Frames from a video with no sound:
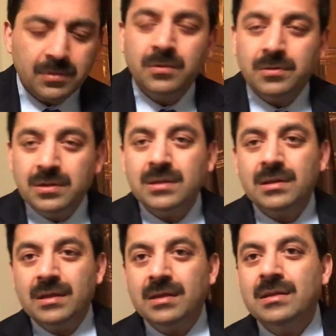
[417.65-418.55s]
Good.
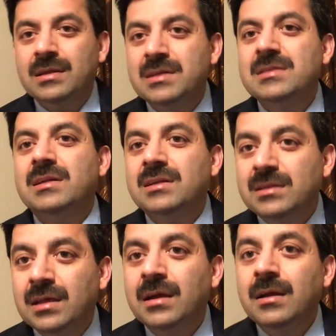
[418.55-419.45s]
There are
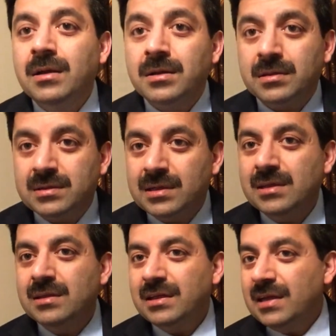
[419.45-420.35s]
certain
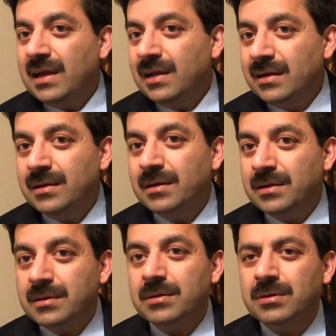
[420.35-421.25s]
thing I
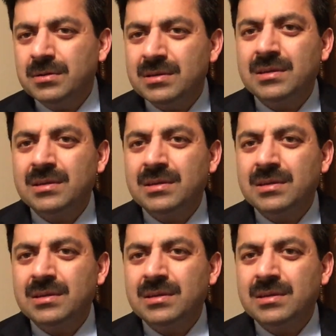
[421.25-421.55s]
learned.